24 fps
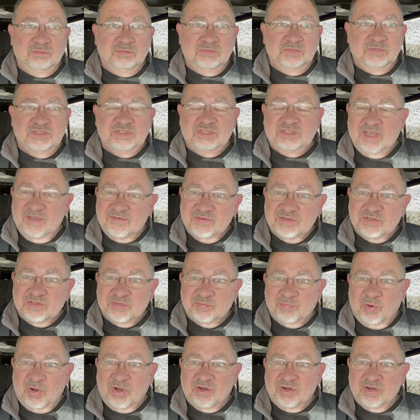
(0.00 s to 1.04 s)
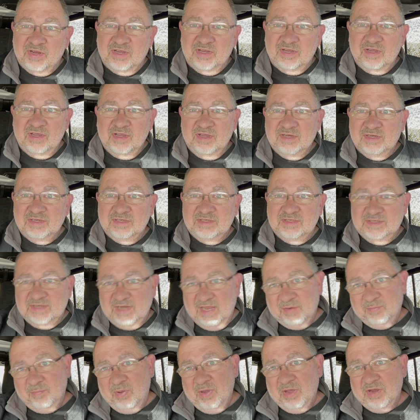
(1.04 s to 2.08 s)
7 Sparta
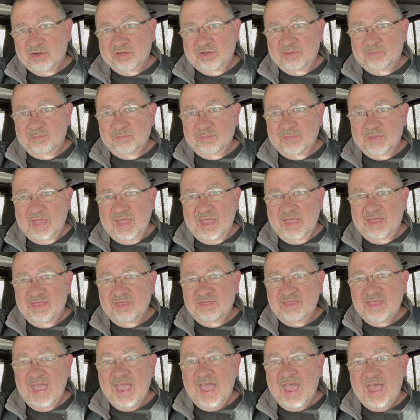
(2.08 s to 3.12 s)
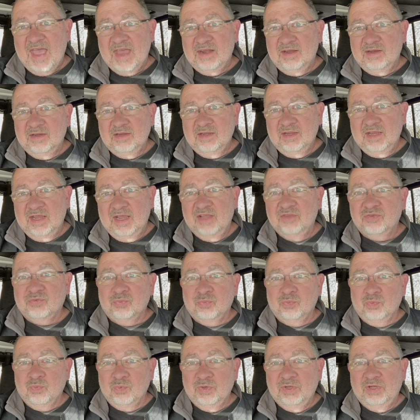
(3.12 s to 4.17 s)
dead pedal, and that has
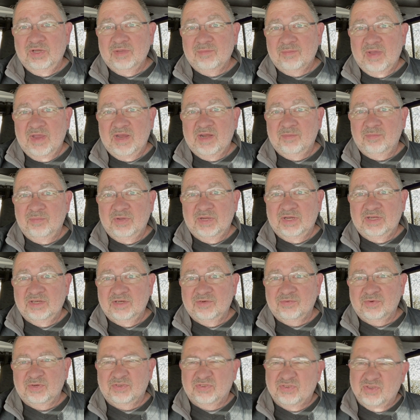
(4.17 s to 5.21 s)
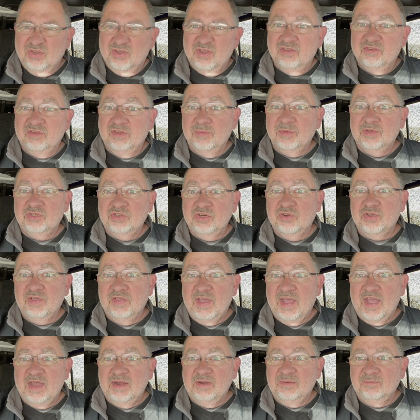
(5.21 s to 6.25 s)
really made a big difference. So let me show you
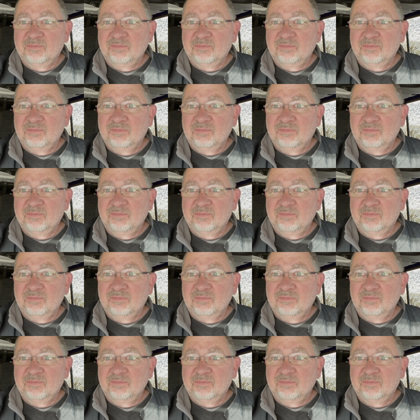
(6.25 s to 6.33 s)
that.